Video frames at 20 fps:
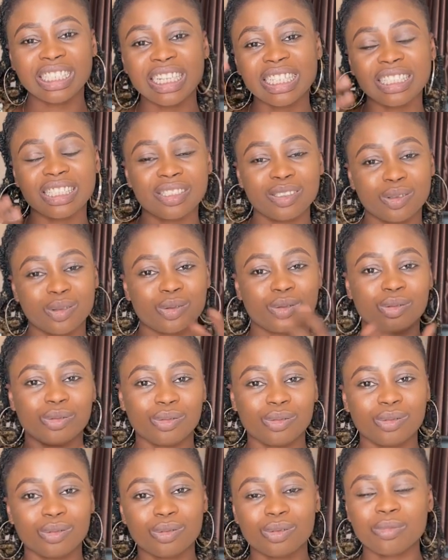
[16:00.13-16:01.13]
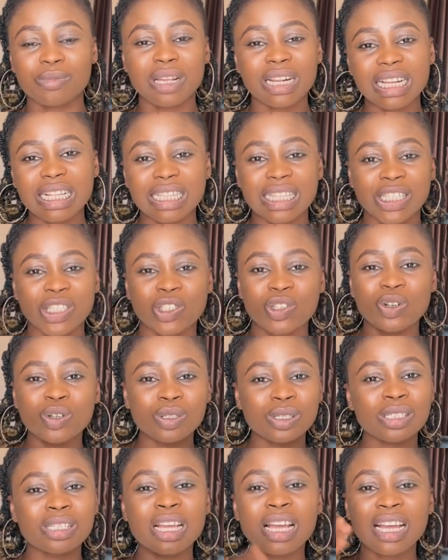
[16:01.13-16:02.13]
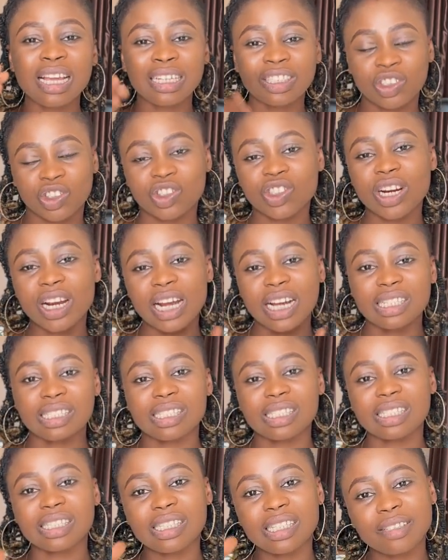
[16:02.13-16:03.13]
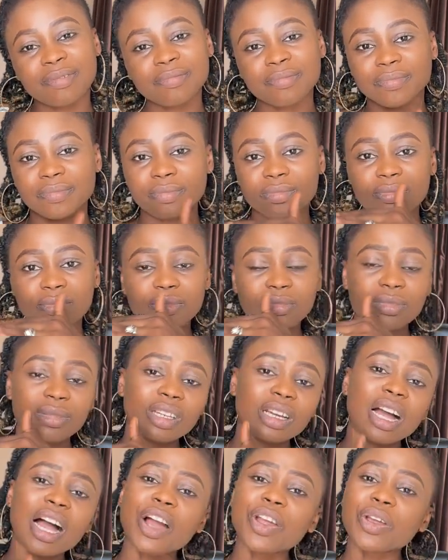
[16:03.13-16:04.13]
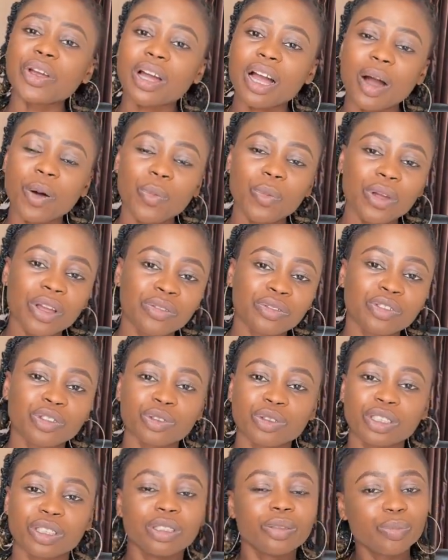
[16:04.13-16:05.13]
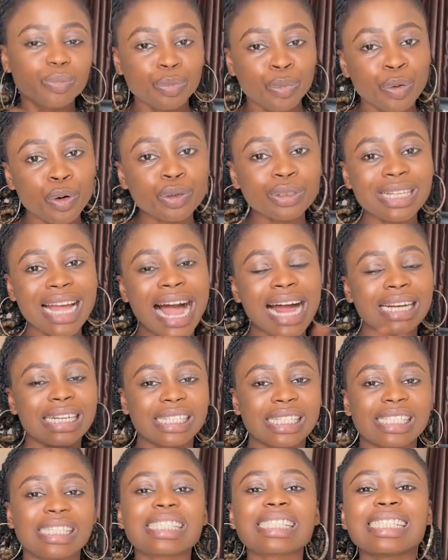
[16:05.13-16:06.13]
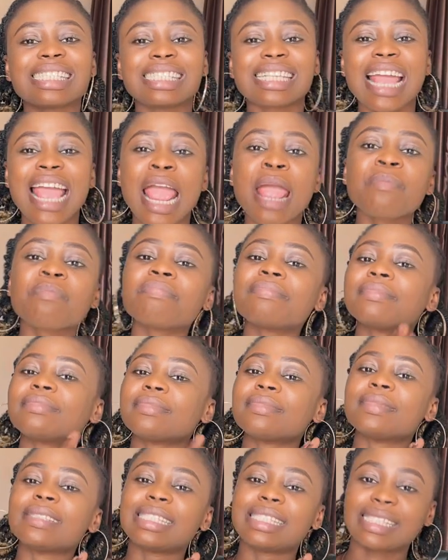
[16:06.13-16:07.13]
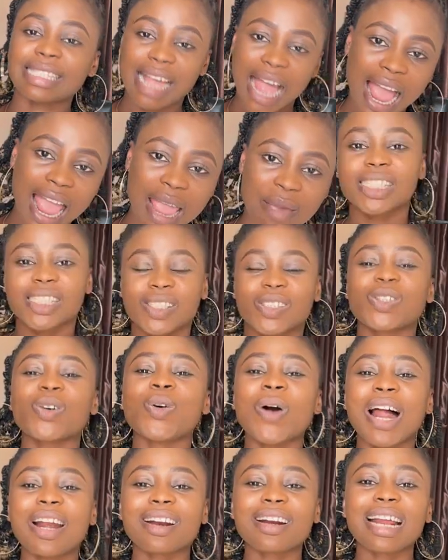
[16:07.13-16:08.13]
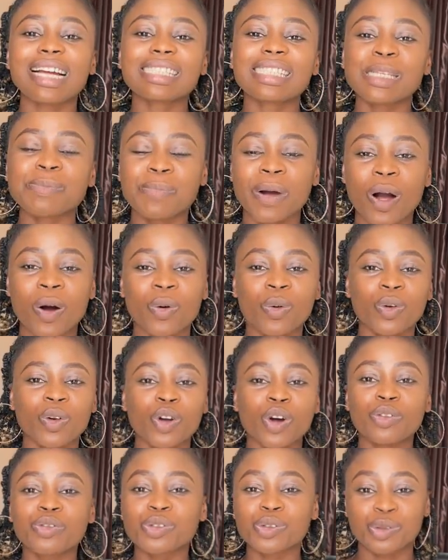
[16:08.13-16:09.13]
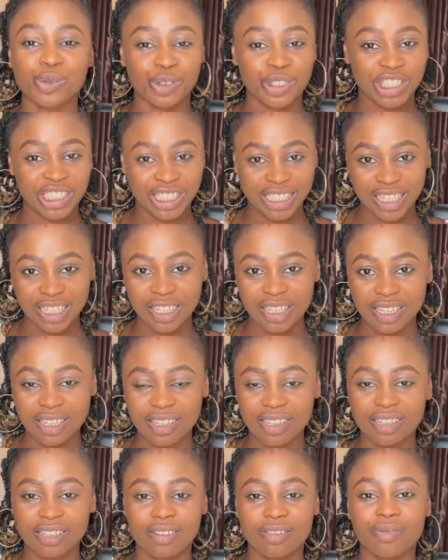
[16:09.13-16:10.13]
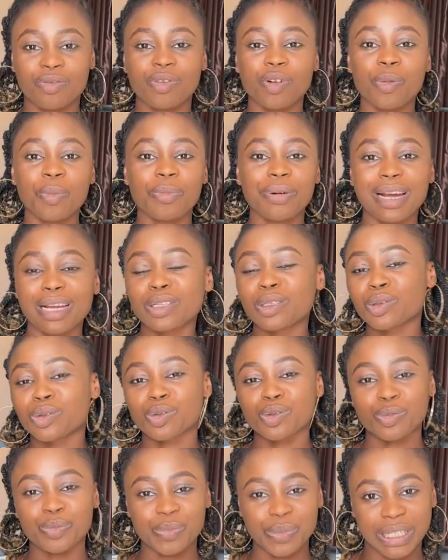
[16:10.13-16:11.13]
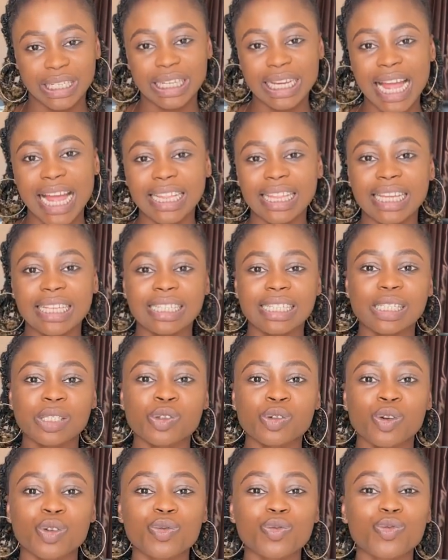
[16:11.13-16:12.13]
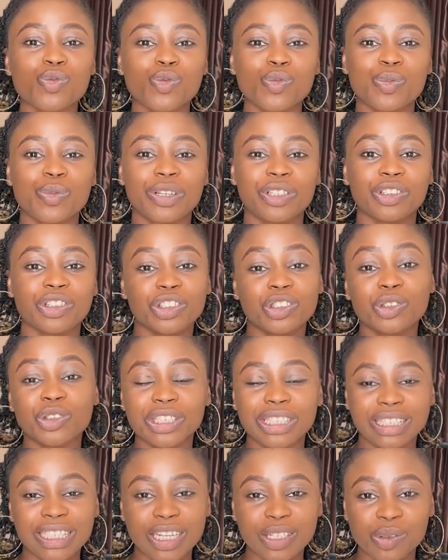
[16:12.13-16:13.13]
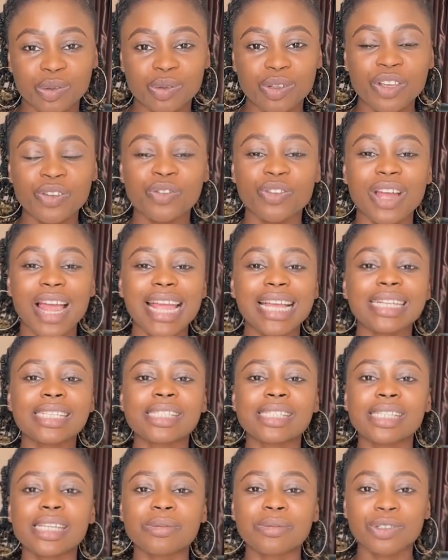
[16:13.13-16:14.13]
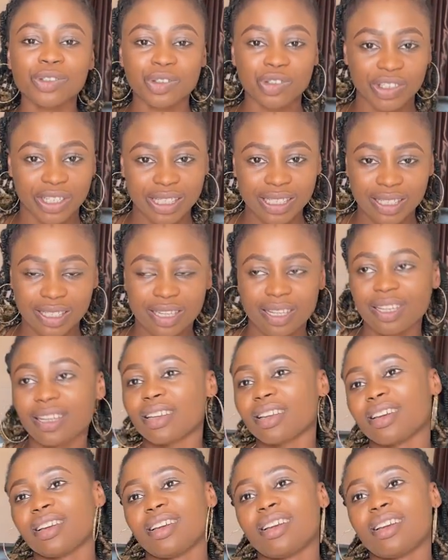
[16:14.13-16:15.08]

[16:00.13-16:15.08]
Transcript: changing to so many things just try and see how you can wave to both at the same time so another tip i would love to share for brides to be i think this one will be restricted to if you are a seamstress hey